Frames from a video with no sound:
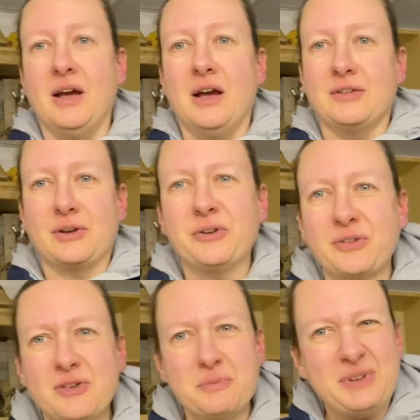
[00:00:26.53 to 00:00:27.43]
So I
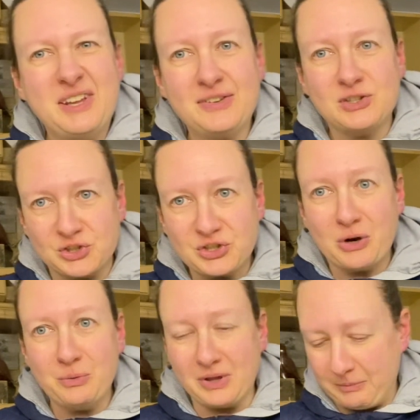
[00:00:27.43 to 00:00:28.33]
thought it'd be easy to
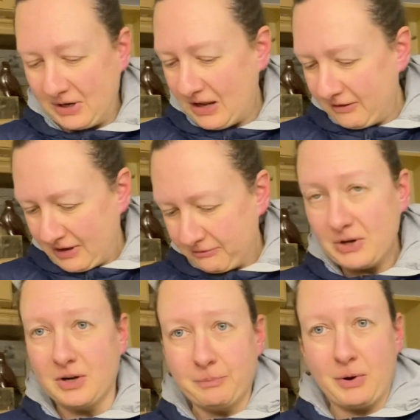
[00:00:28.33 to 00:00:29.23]
show you. I mean, I've
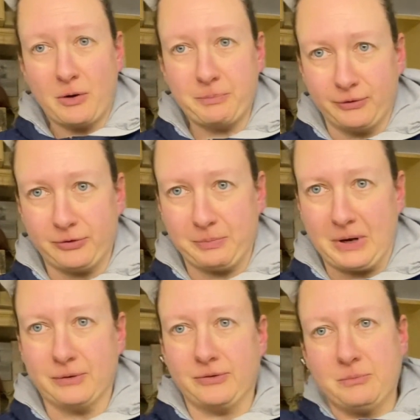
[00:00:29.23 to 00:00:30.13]
written a blog post
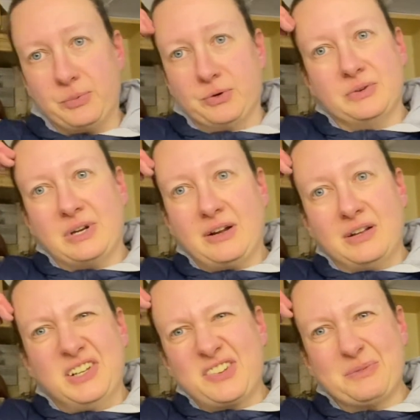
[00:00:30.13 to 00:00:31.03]
about it, but
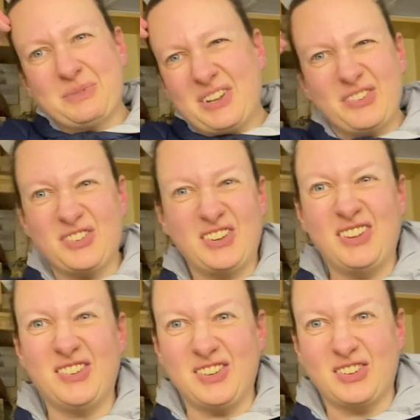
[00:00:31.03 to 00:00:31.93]
sometimes it's just
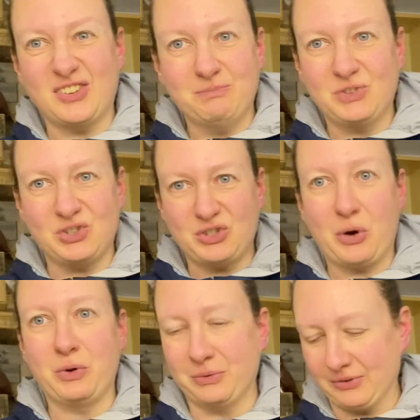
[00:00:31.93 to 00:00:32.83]
easier to
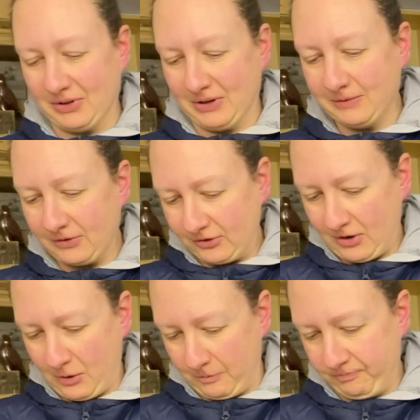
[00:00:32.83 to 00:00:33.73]
show you, isn't it?
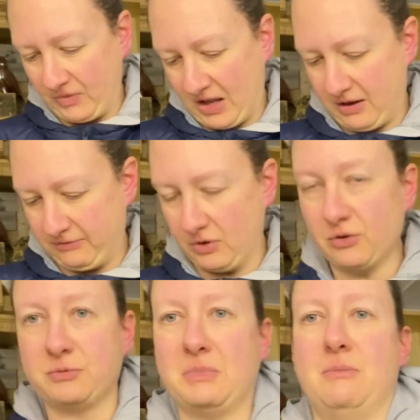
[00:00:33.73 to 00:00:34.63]
So I have
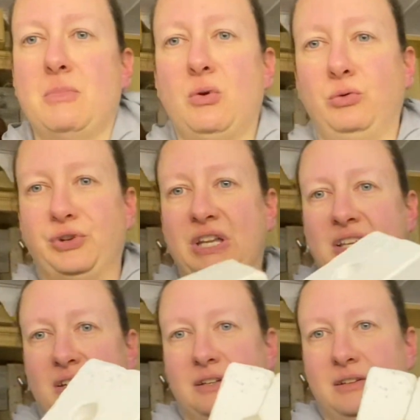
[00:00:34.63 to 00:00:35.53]
got my mould
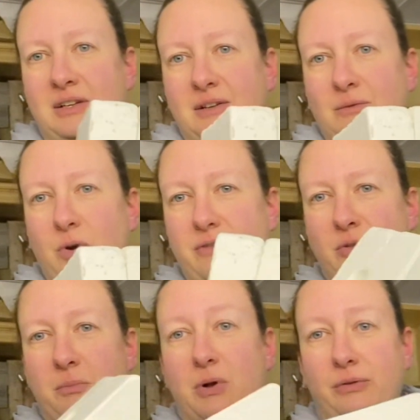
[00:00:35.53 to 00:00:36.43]
here, one of
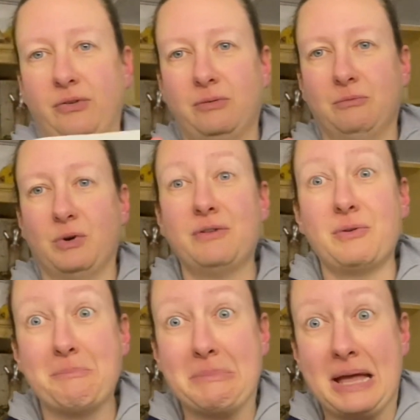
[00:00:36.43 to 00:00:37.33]

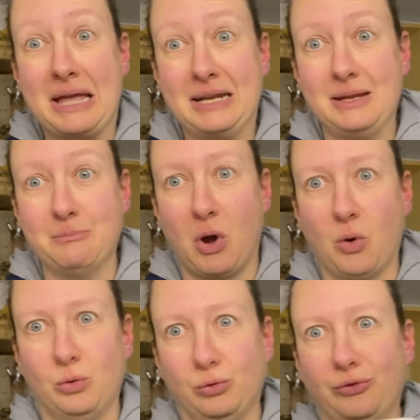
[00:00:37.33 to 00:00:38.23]
the many
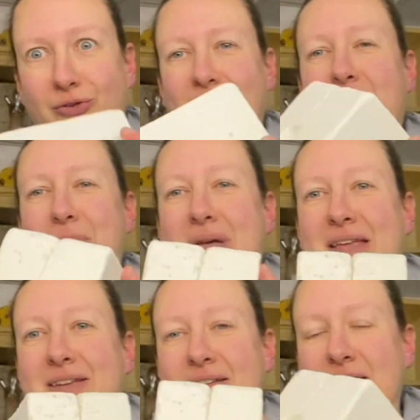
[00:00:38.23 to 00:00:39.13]
moulds I
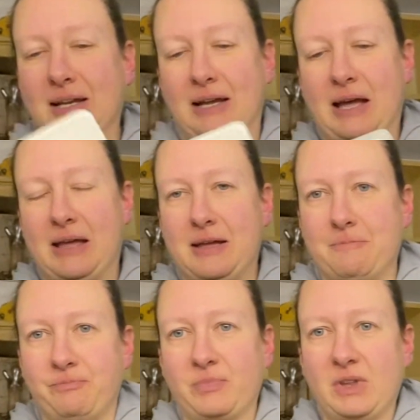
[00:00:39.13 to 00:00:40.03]
made,
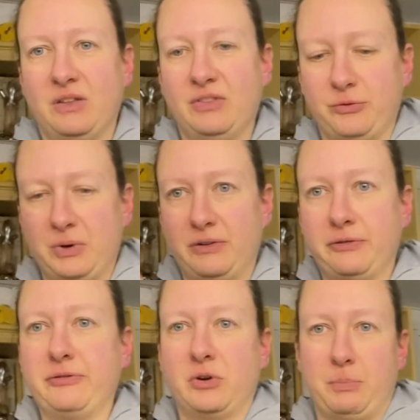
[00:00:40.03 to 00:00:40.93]
and this one is
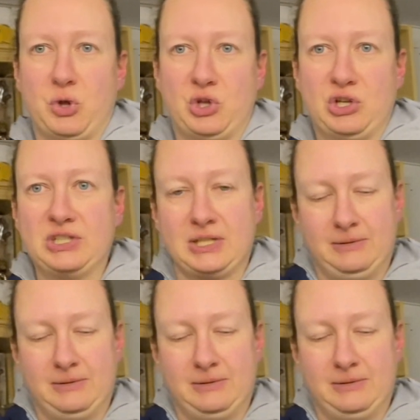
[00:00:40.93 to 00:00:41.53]
for a bird.